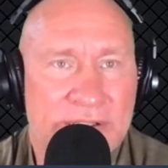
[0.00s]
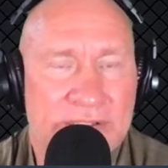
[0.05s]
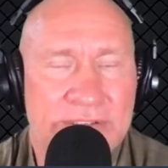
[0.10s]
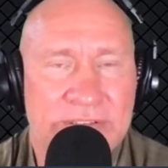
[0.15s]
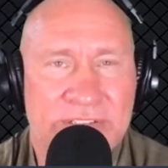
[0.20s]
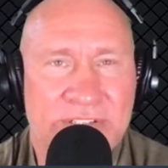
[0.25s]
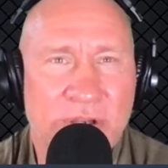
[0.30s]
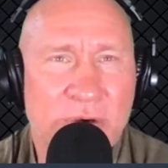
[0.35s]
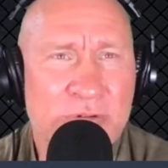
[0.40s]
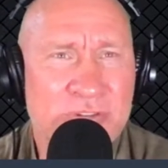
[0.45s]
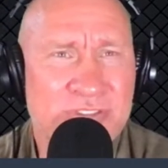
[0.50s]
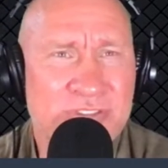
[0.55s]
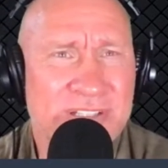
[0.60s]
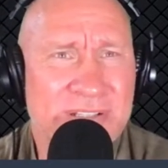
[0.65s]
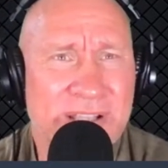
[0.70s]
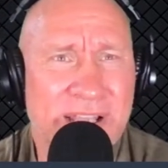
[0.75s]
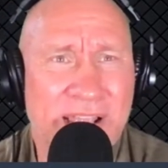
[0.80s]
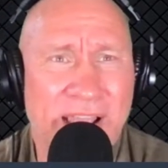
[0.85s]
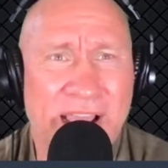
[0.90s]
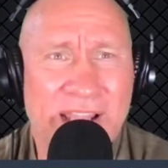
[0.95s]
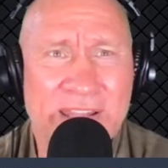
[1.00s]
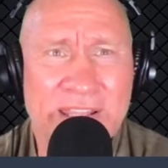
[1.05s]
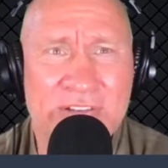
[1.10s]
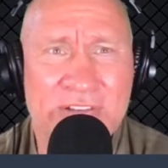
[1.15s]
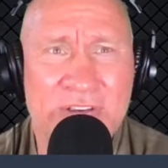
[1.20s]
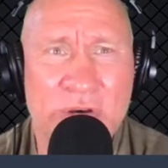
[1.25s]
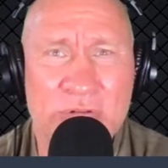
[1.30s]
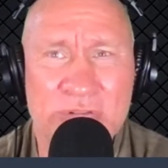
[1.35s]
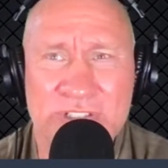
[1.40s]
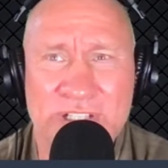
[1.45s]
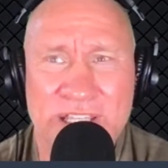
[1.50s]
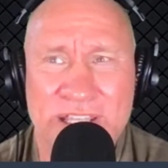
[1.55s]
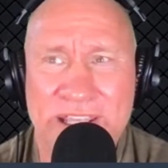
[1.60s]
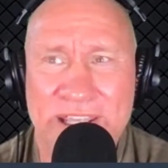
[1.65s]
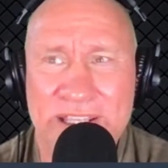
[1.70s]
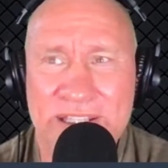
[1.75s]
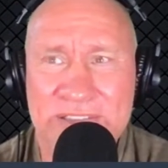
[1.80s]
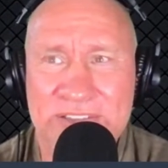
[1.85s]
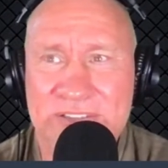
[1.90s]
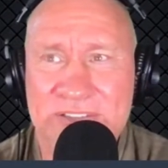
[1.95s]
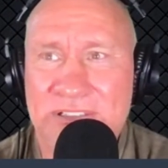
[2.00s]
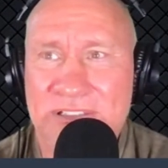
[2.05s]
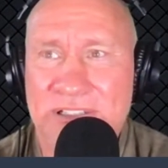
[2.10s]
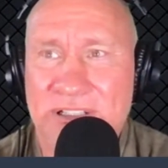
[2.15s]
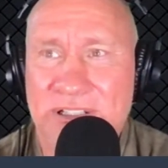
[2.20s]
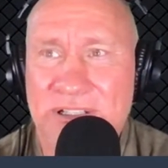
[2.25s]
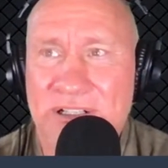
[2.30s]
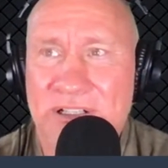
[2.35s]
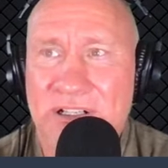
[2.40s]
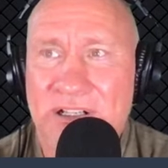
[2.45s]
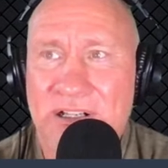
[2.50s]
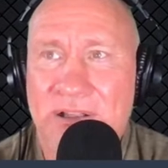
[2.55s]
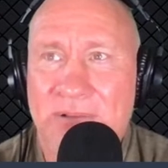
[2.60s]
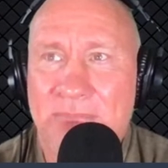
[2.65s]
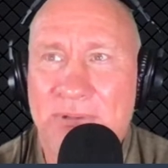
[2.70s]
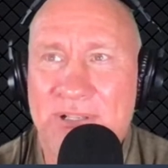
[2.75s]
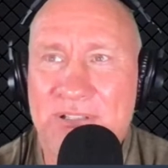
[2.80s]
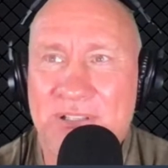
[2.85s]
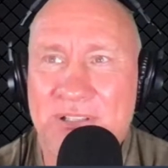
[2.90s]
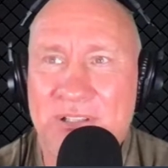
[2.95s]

Coaching. I like coaching kids, but